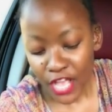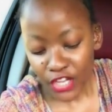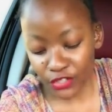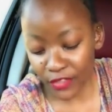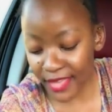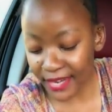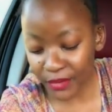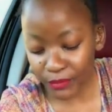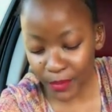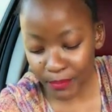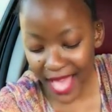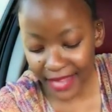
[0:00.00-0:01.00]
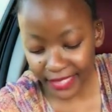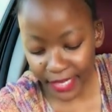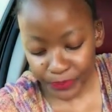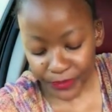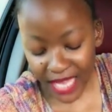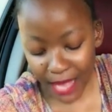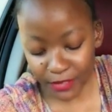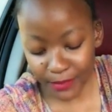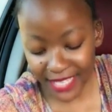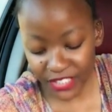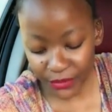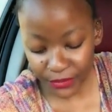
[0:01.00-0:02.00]
you know that it ain't real badly comes
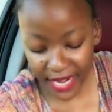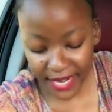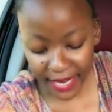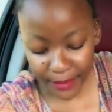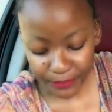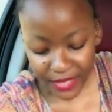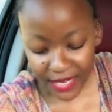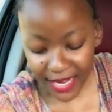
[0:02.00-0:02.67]
masquerading